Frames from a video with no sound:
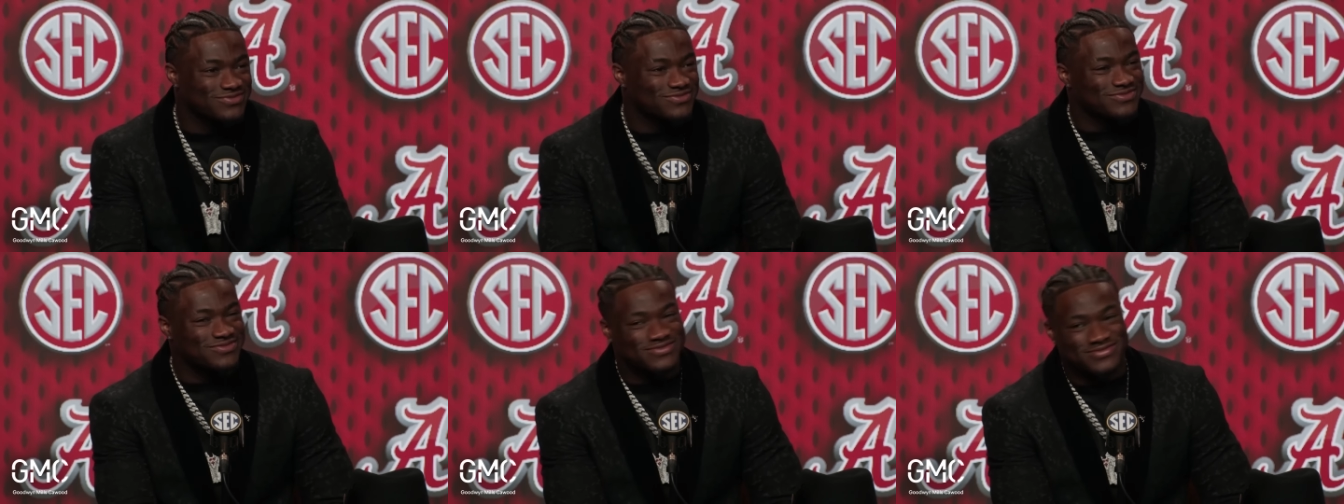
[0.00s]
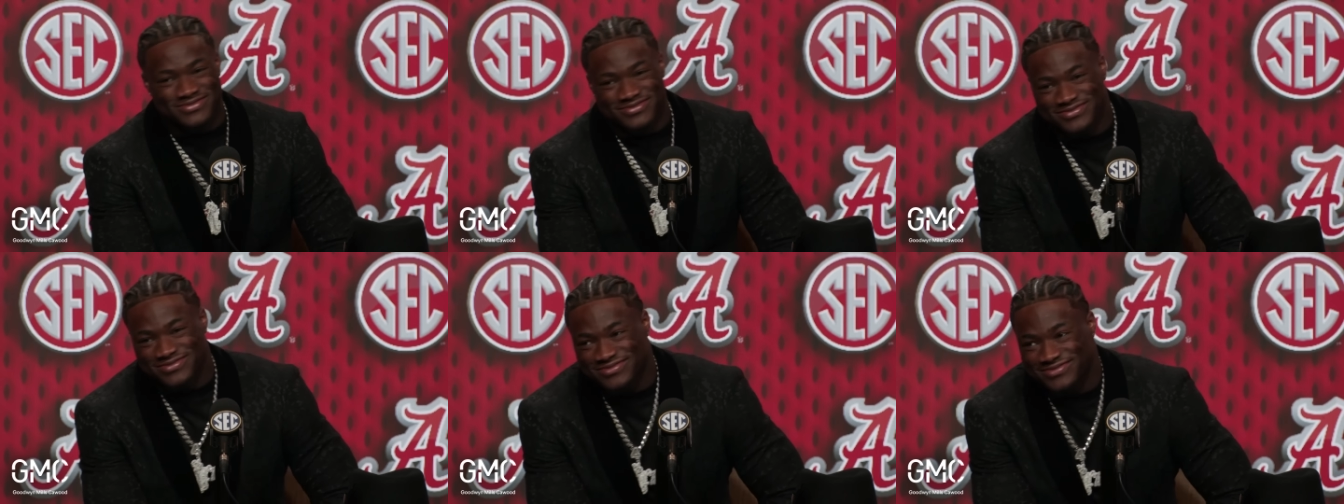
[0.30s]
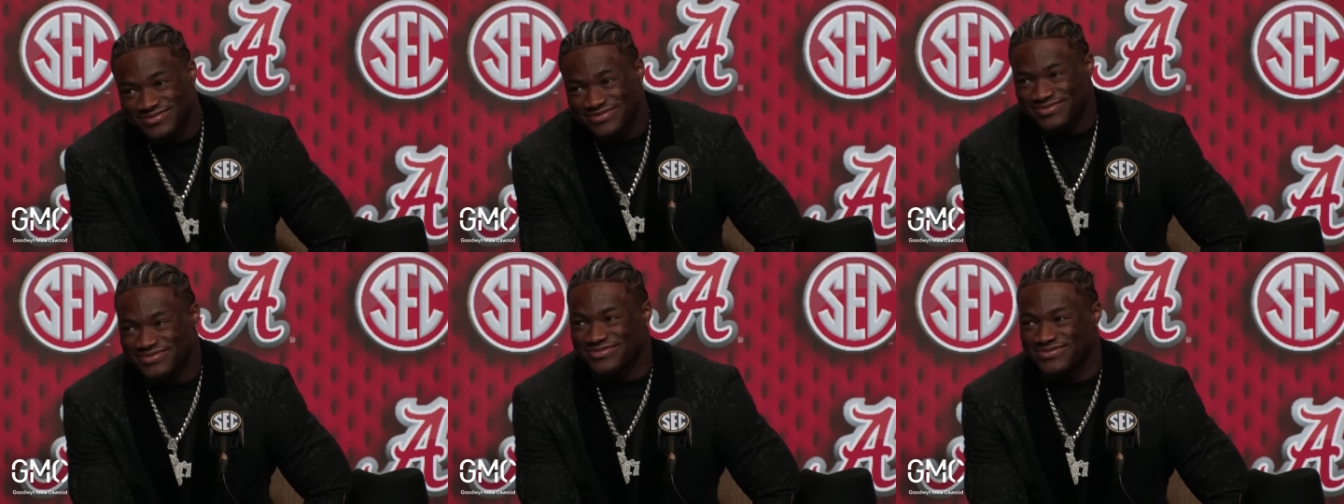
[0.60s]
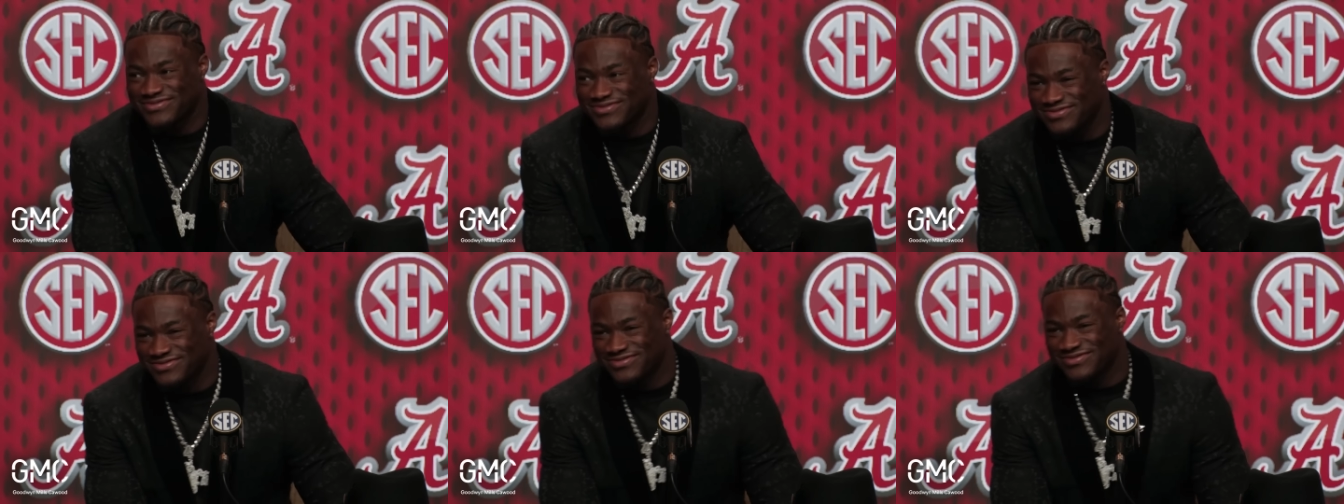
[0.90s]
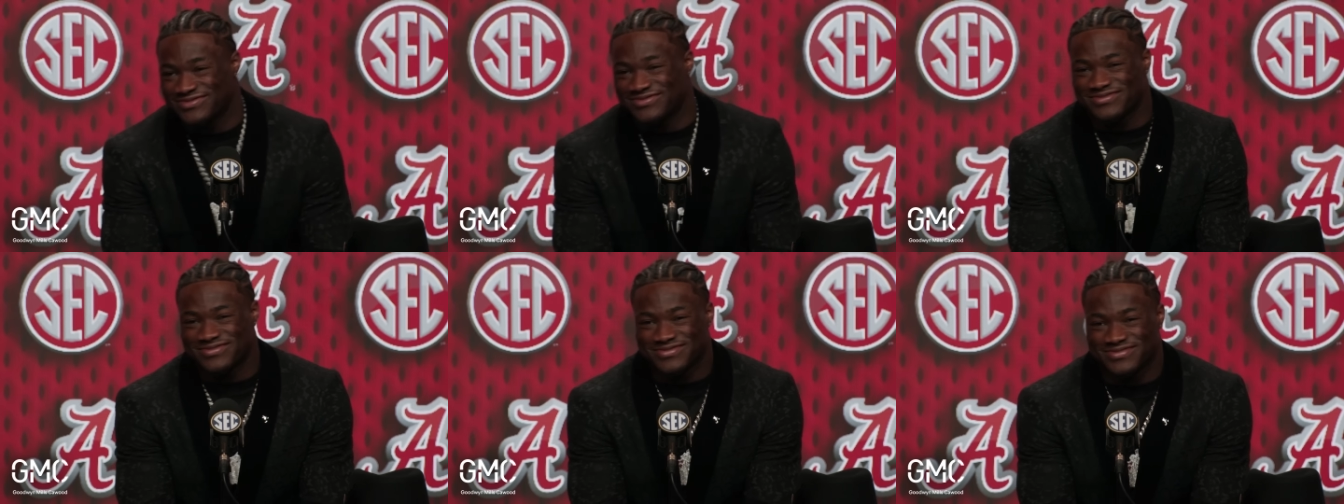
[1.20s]
Right side on the aisle.
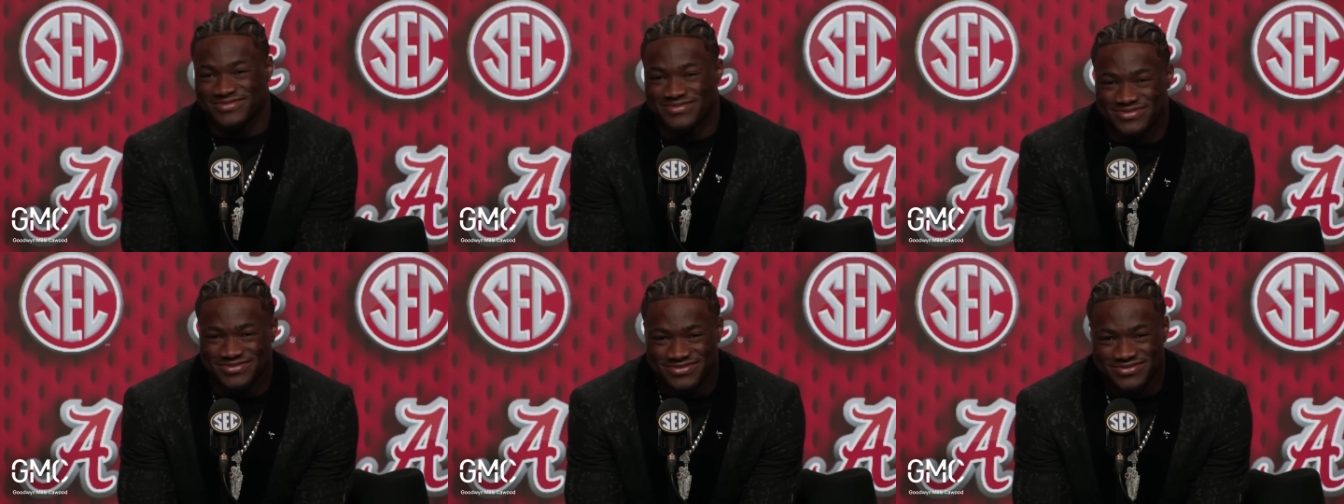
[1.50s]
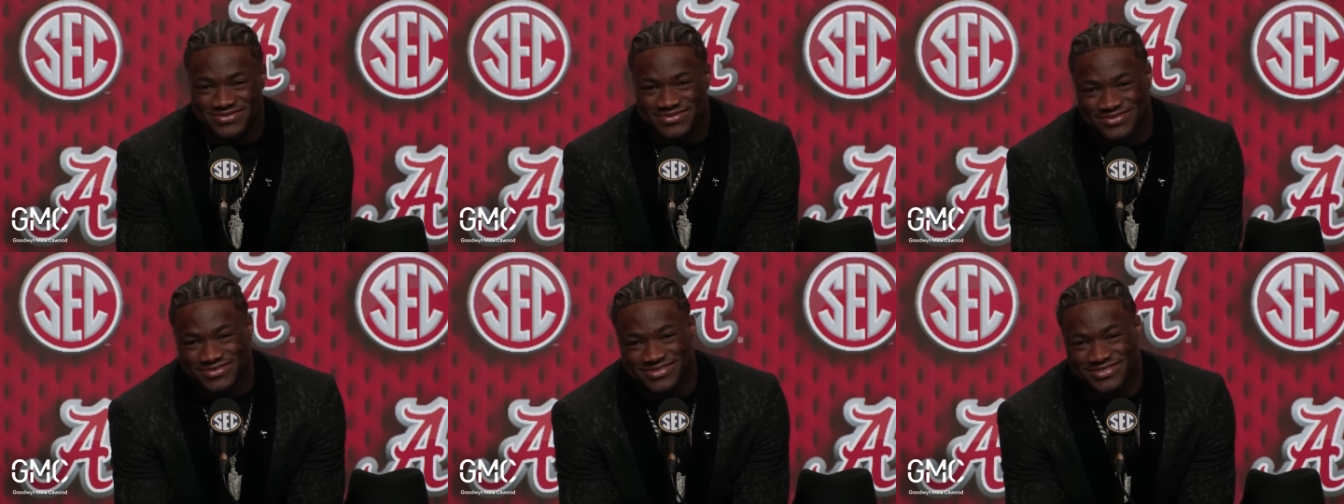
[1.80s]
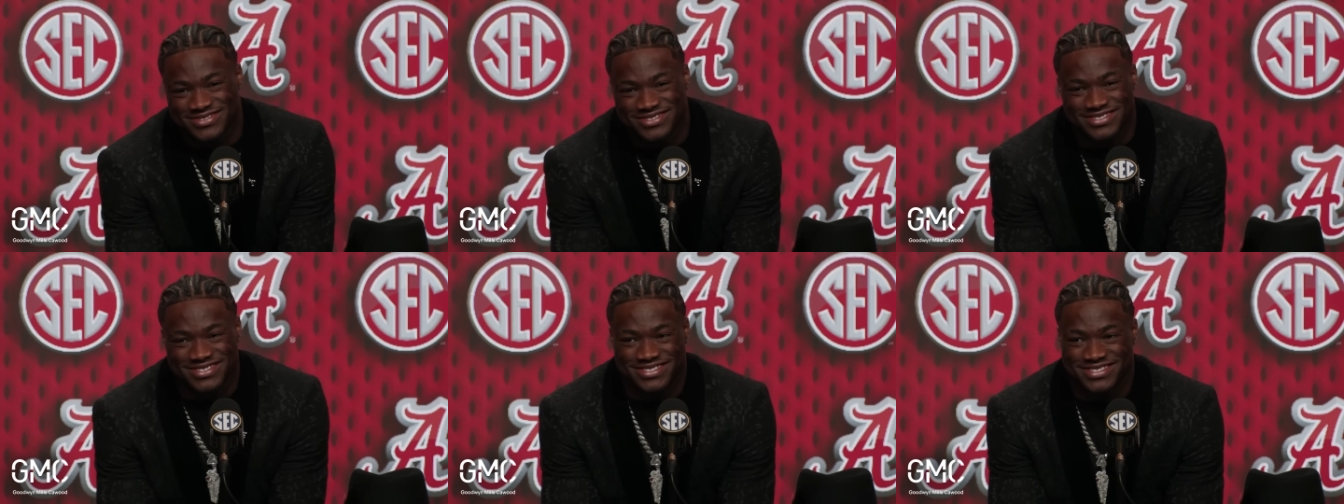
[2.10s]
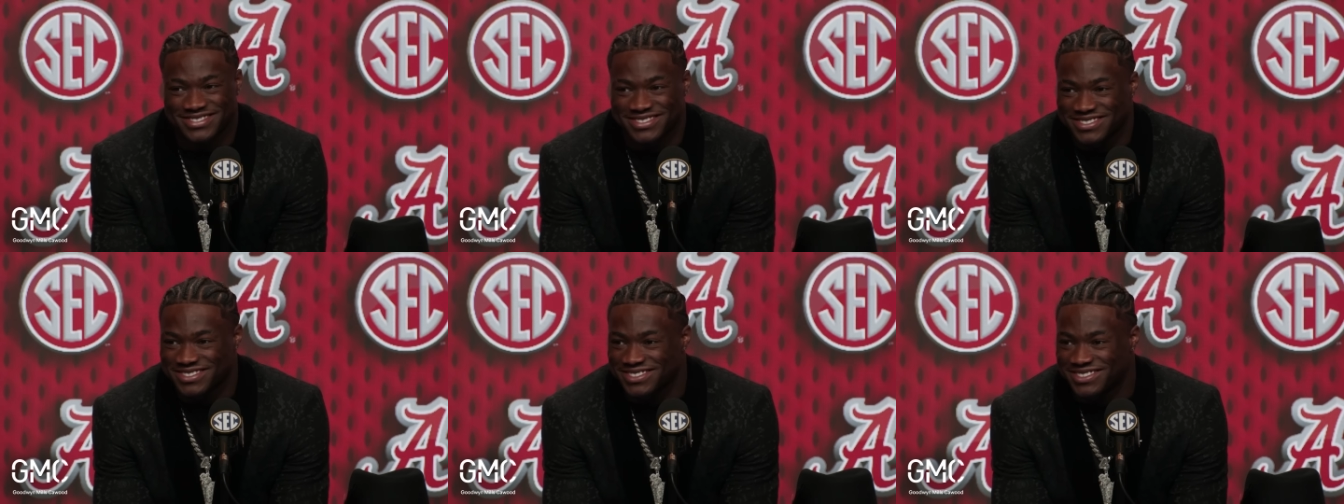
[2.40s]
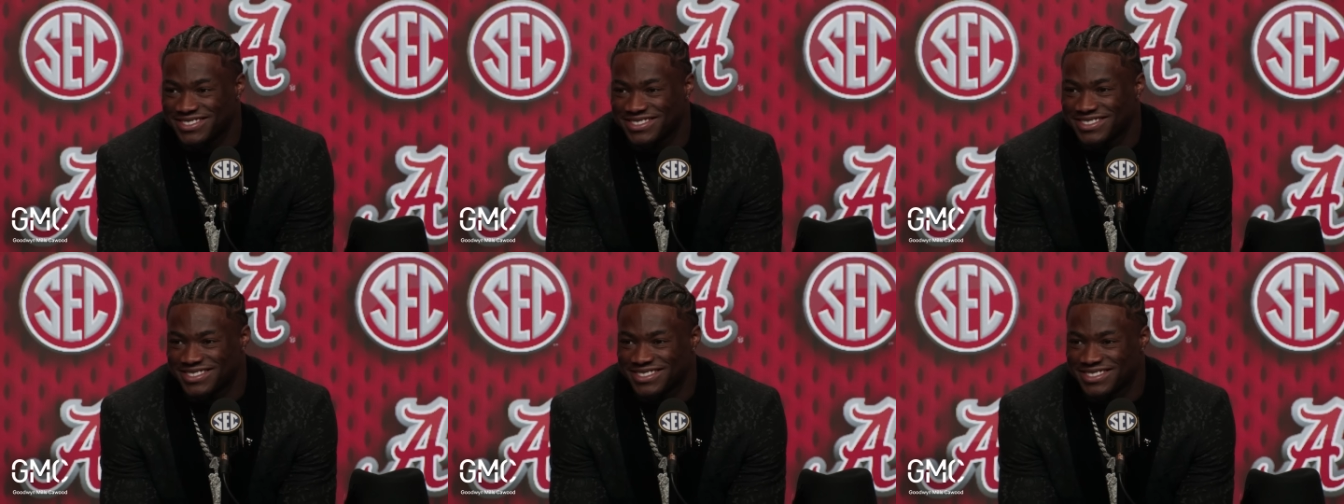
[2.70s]
Yeah, Joseph Duffy,
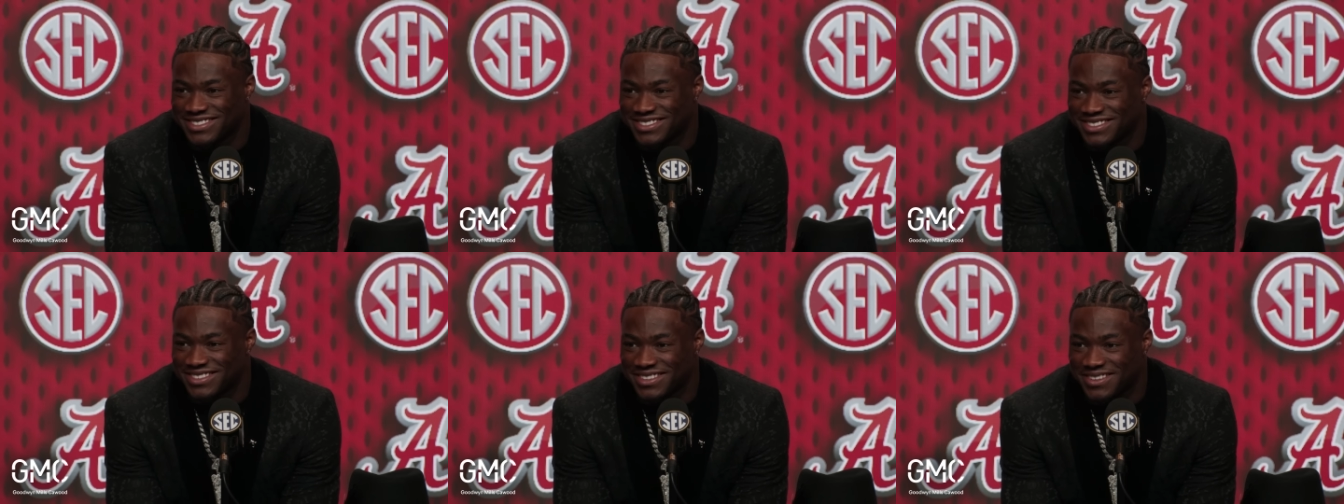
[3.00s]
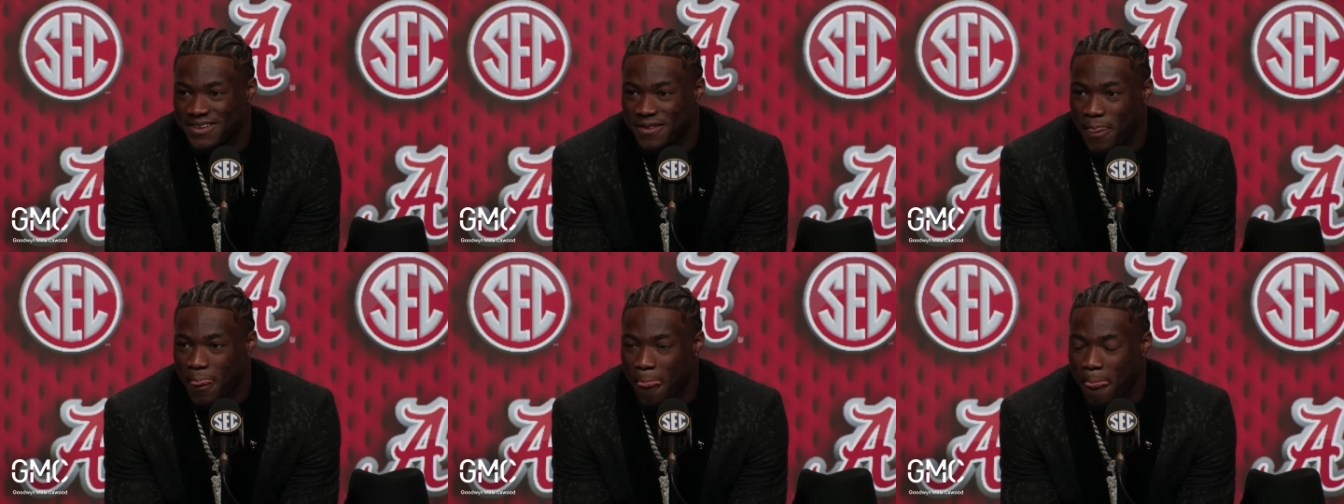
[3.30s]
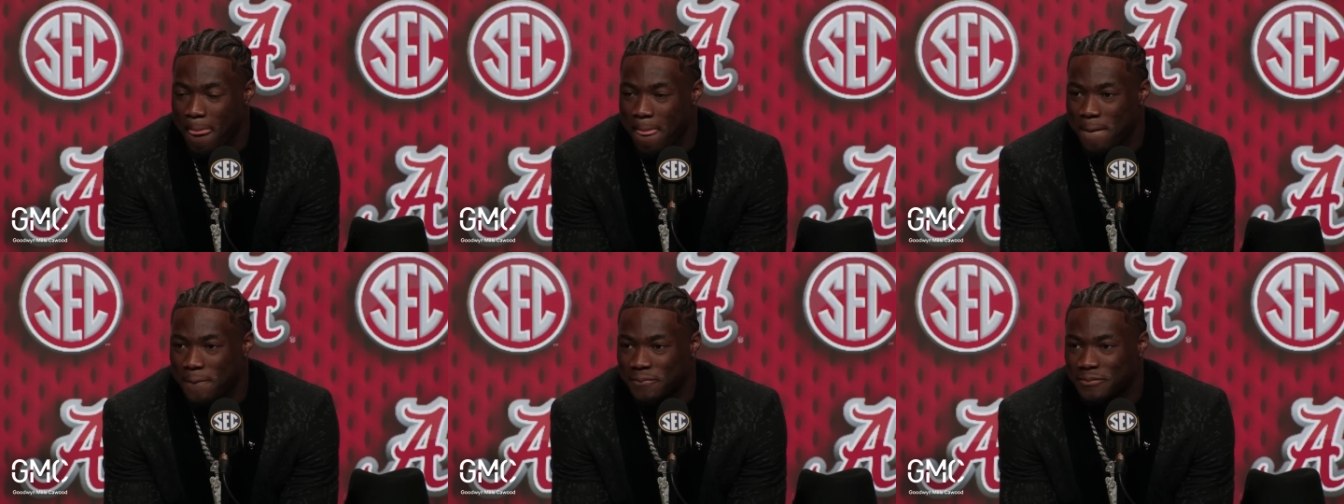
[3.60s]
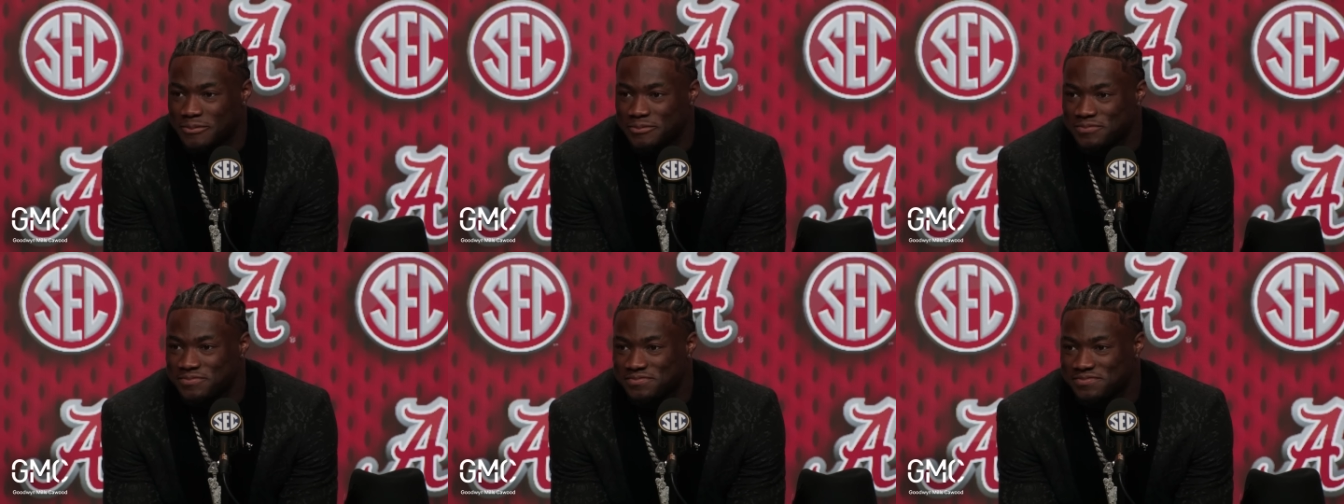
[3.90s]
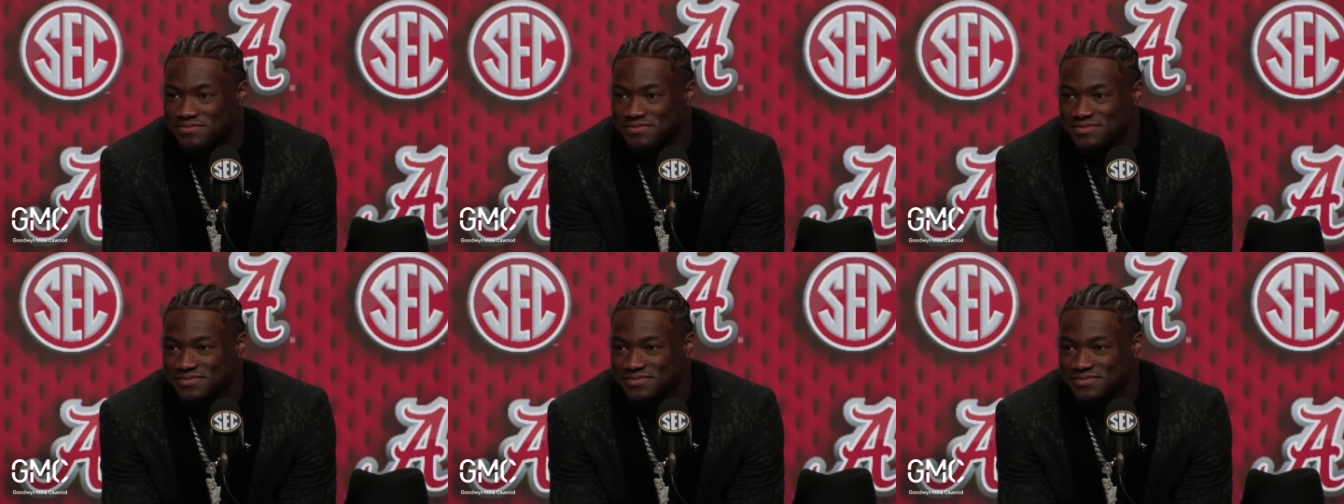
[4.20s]
TSTB Sports in Austin.